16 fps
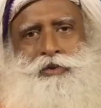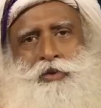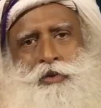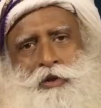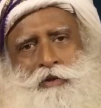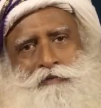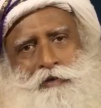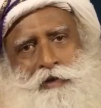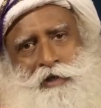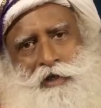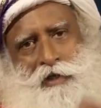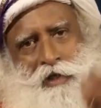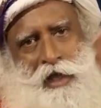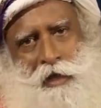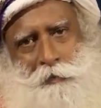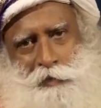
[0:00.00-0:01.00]
So if it
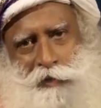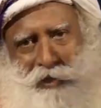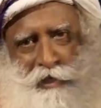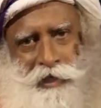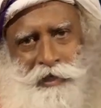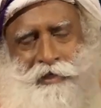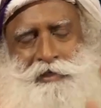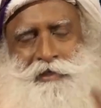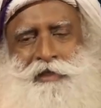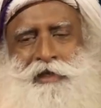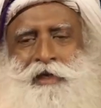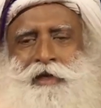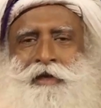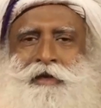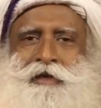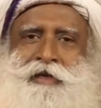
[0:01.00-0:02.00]
did happen, let us
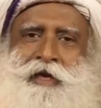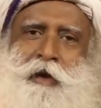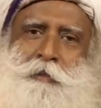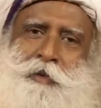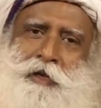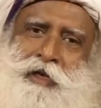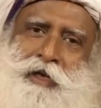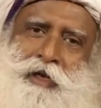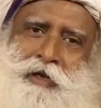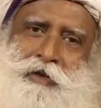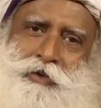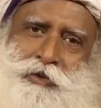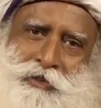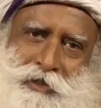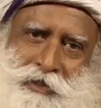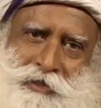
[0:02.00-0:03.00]
say it happened in
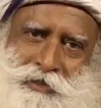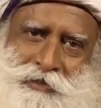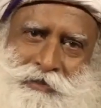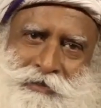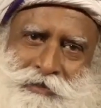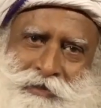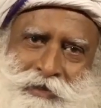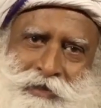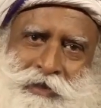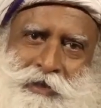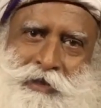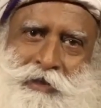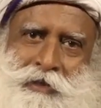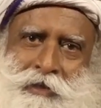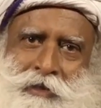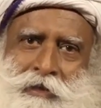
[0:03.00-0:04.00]
Ayodhya,
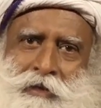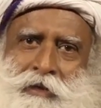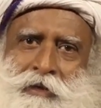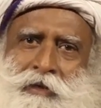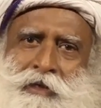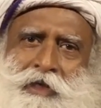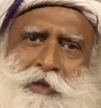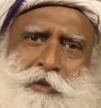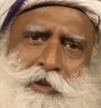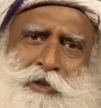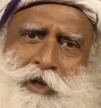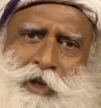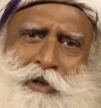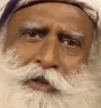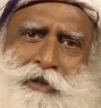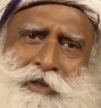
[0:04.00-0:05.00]
it would
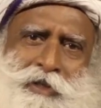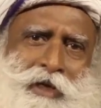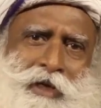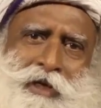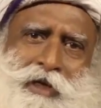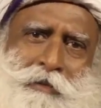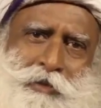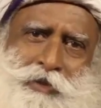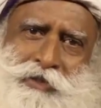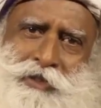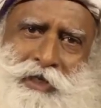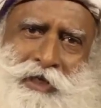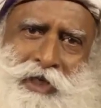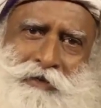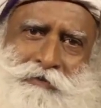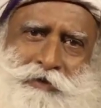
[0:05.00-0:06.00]
not come to
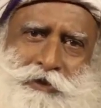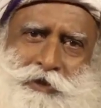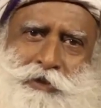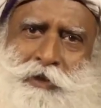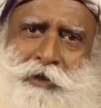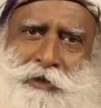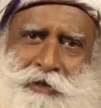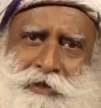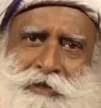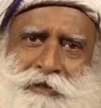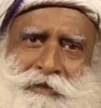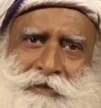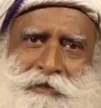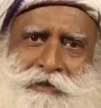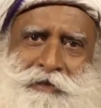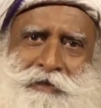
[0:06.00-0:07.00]
Chennai for sure.
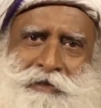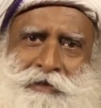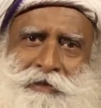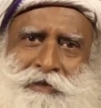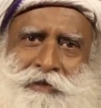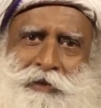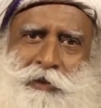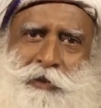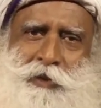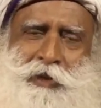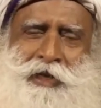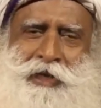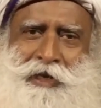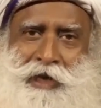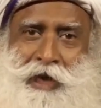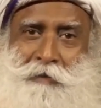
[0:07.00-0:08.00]

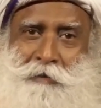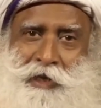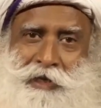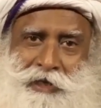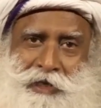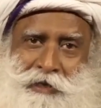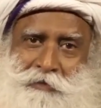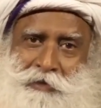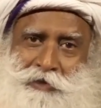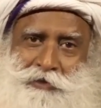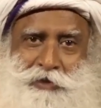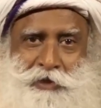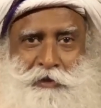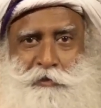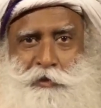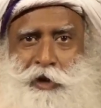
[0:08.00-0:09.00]
Only Rama came, he
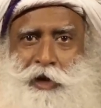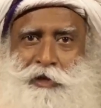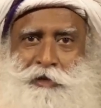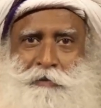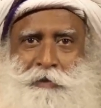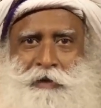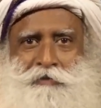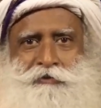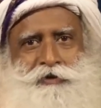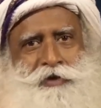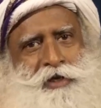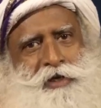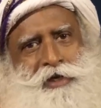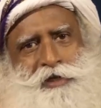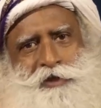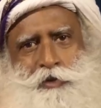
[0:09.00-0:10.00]
should have brought, but
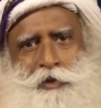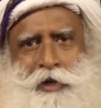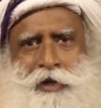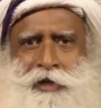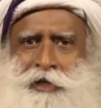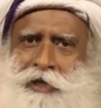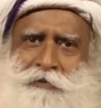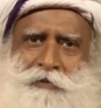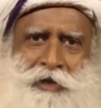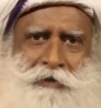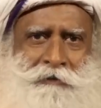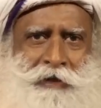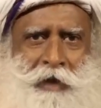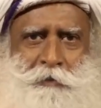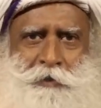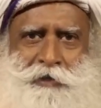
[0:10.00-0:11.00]
14 days quarantine would
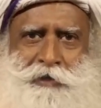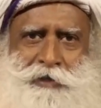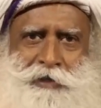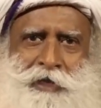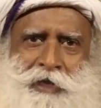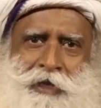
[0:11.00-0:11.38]
have happened